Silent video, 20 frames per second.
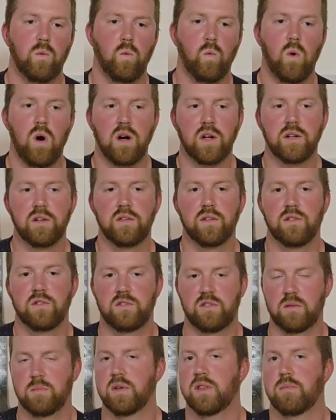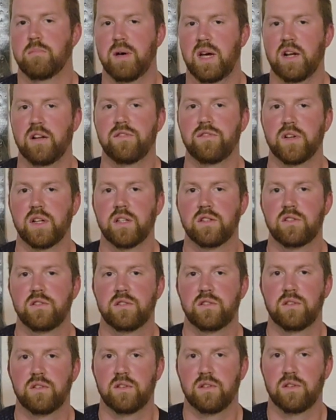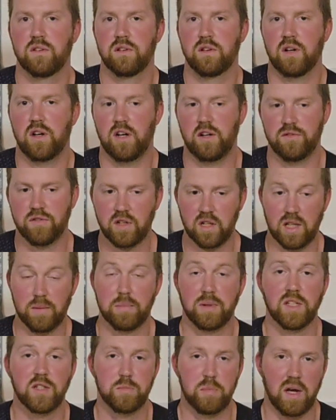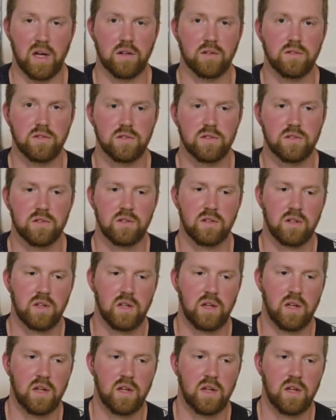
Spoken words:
want some of the benefits of clipless pedals